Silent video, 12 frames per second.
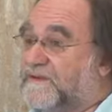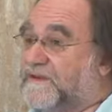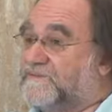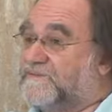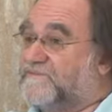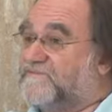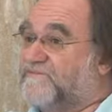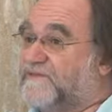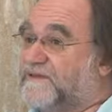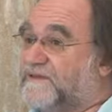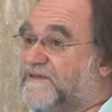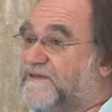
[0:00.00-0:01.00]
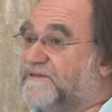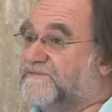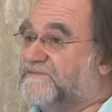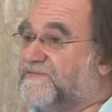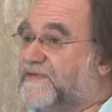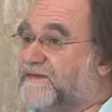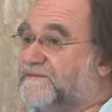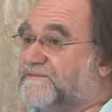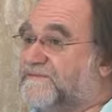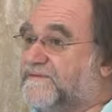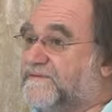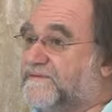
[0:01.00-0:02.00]
And the feeling is
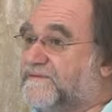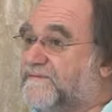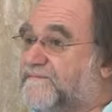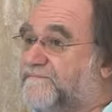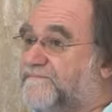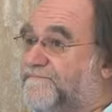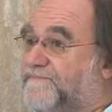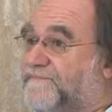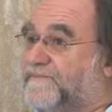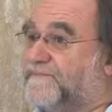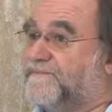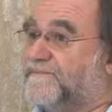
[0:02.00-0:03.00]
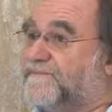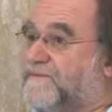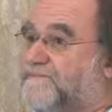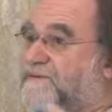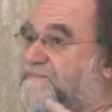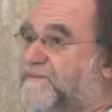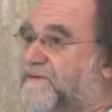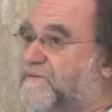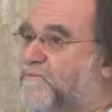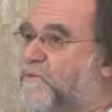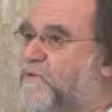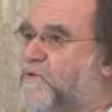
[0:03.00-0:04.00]
that the people
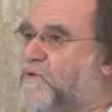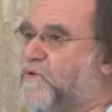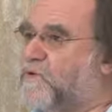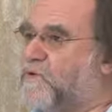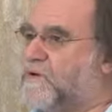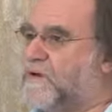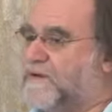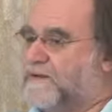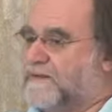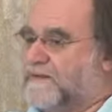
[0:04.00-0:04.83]
are more,